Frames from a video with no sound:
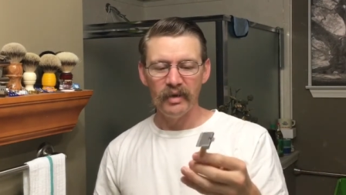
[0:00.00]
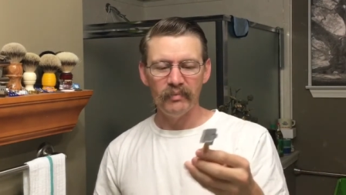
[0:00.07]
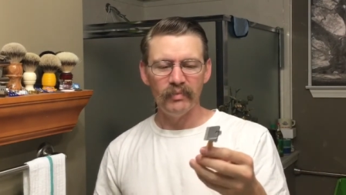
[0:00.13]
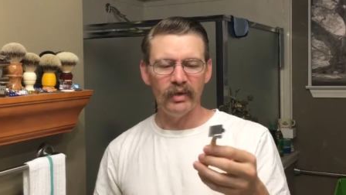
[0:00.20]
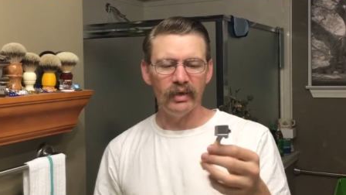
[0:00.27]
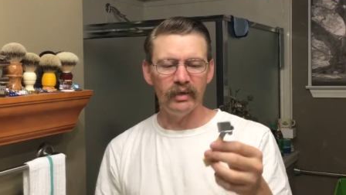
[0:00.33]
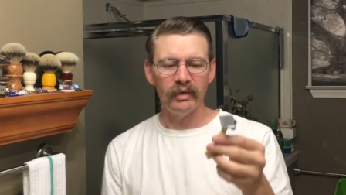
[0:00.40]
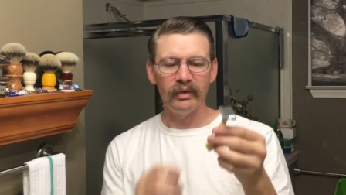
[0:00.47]

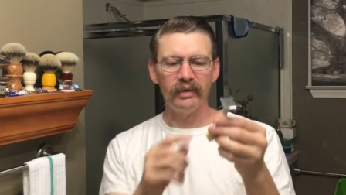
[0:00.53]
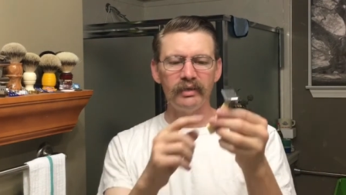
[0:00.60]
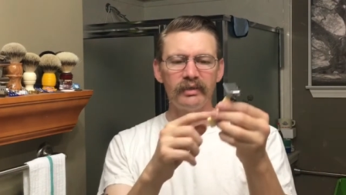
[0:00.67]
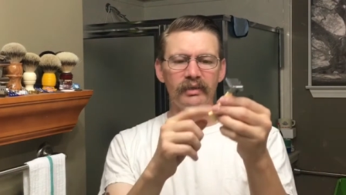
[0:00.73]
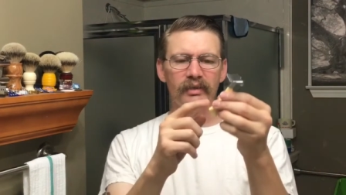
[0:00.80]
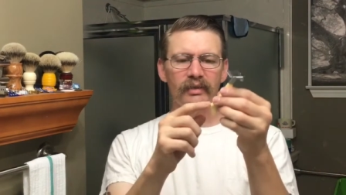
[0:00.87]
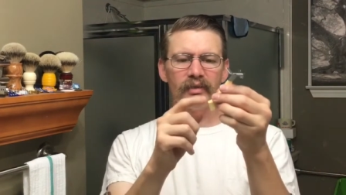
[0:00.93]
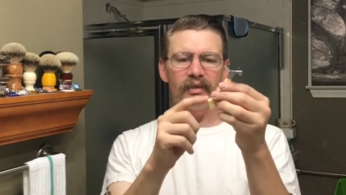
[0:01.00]
but this
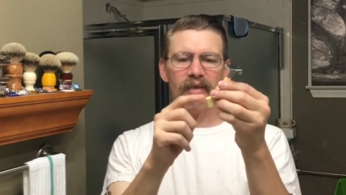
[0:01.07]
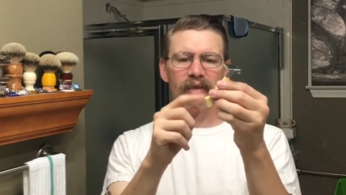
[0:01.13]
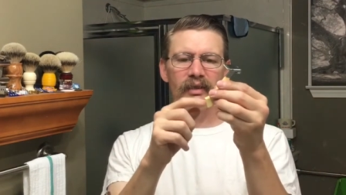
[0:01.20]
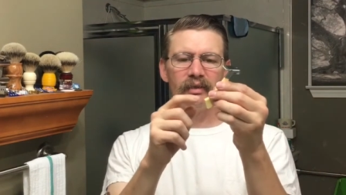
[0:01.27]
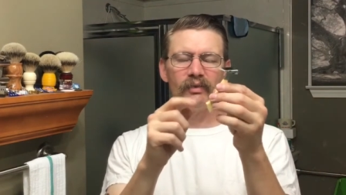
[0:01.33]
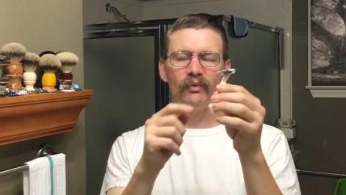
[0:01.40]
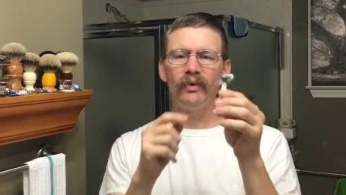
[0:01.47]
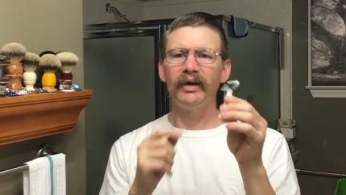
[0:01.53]
little
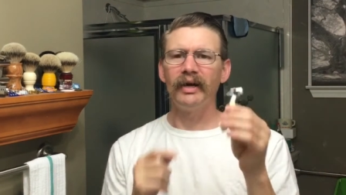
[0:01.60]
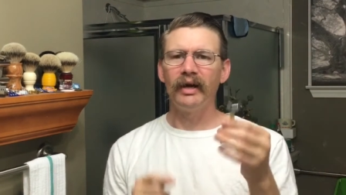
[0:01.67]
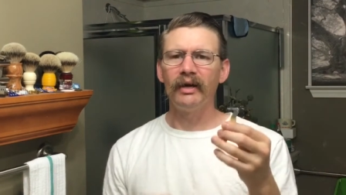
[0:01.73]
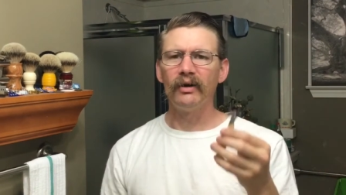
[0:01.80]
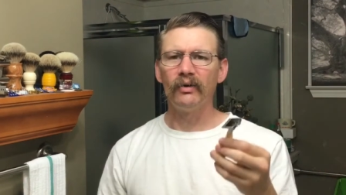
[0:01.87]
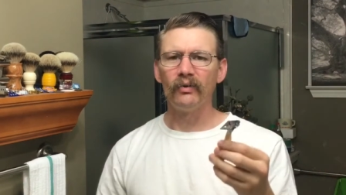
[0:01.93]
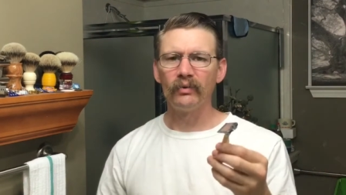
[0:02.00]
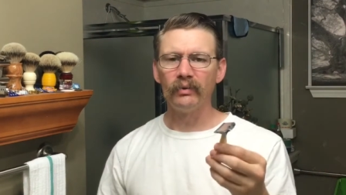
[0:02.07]
thing, the way I
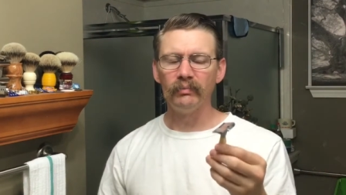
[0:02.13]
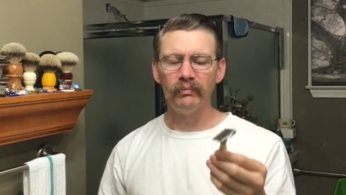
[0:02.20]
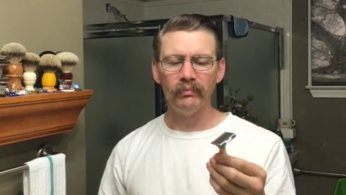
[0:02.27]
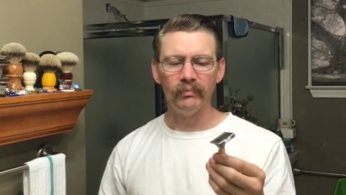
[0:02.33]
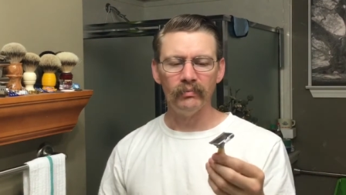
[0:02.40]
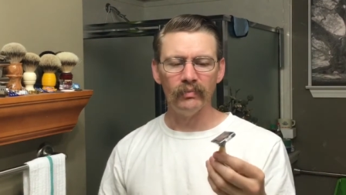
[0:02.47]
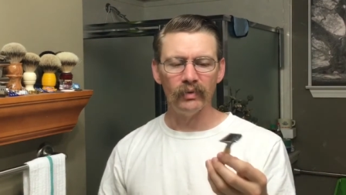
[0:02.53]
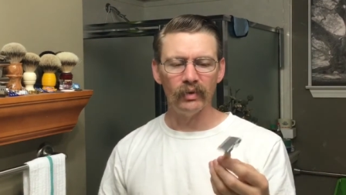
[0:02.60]
hold
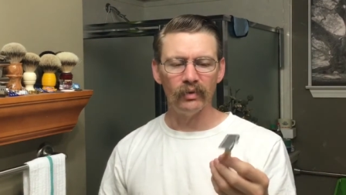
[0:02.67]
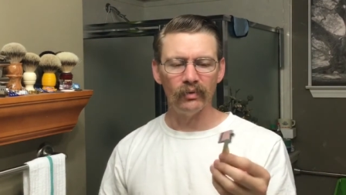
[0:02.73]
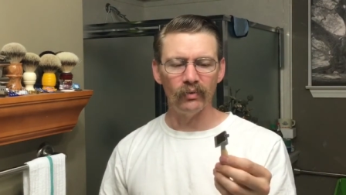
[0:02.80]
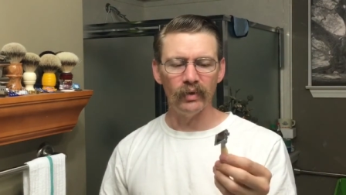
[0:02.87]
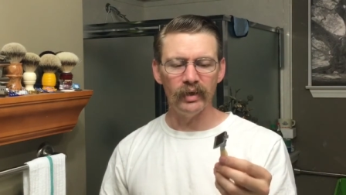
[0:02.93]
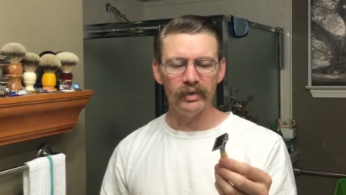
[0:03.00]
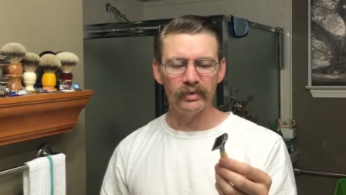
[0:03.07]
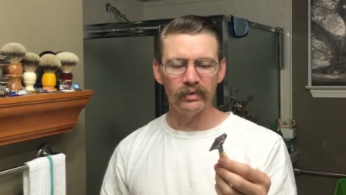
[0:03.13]
a
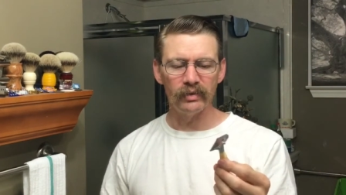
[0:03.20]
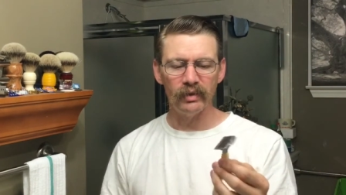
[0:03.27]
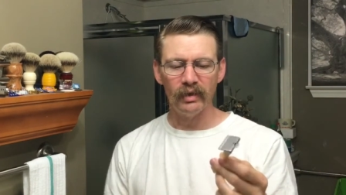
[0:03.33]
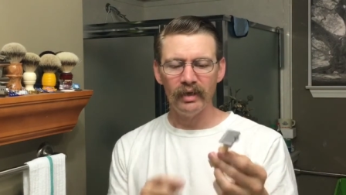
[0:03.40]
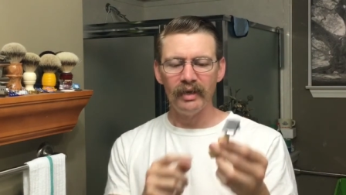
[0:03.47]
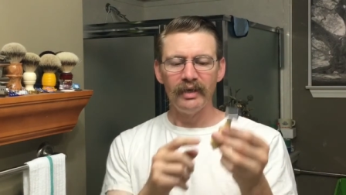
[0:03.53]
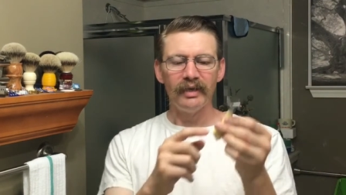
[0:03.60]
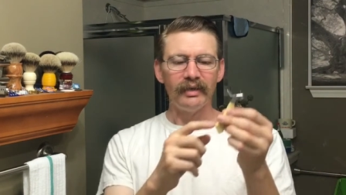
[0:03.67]
razor,
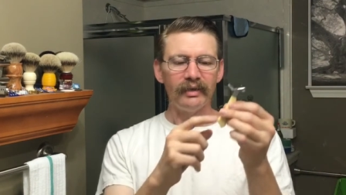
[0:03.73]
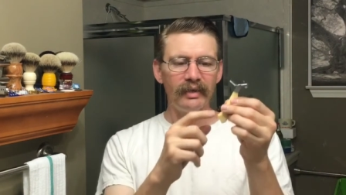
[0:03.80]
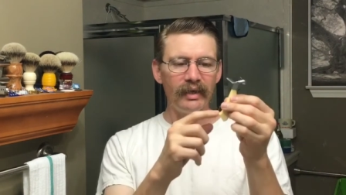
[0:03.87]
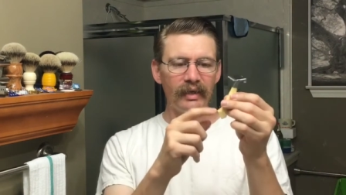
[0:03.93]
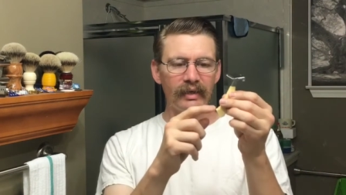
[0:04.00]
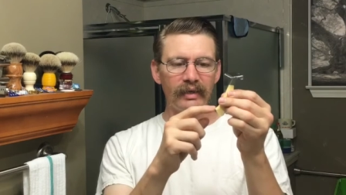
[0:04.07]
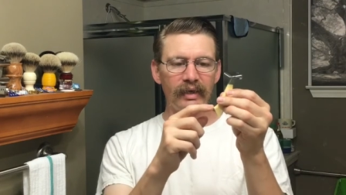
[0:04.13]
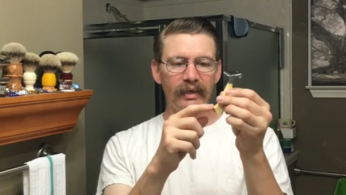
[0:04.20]

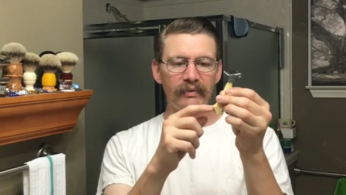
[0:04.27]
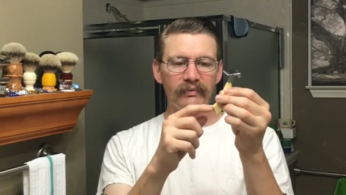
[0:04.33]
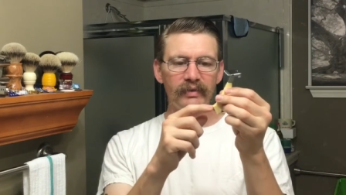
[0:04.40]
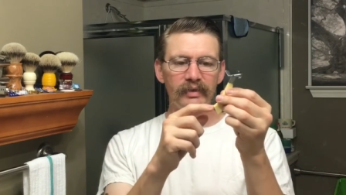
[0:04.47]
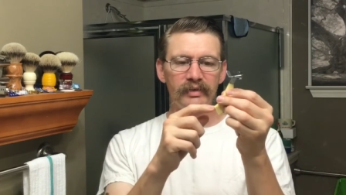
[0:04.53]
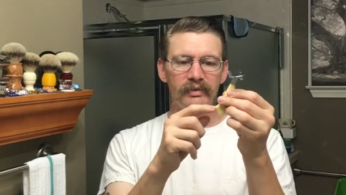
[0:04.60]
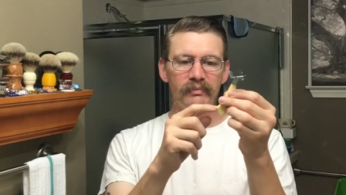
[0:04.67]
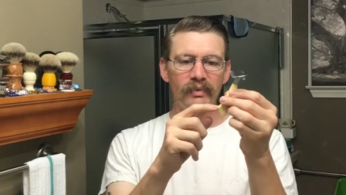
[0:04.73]
that kind of
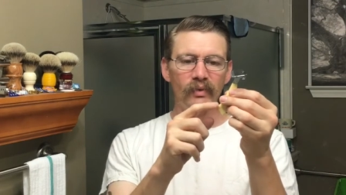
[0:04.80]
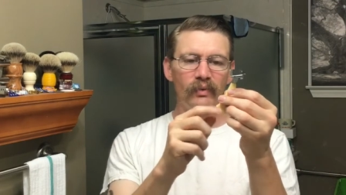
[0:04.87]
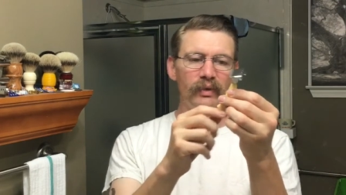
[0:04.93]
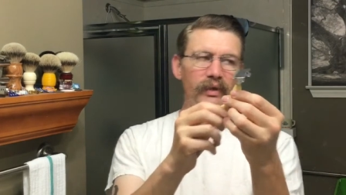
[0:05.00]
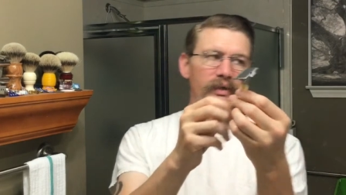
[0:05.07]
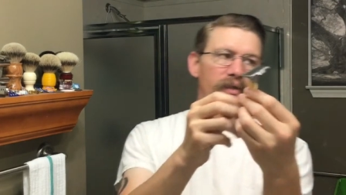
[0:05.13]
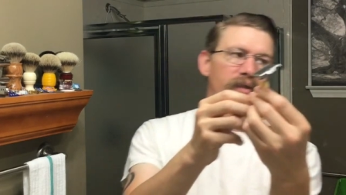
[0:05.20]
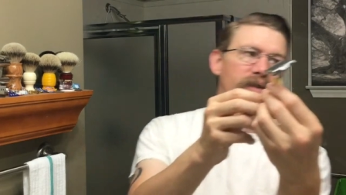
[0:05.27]
gets in my
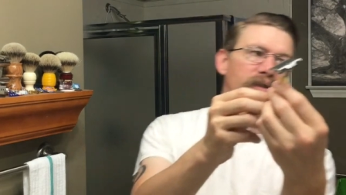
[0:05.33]
way.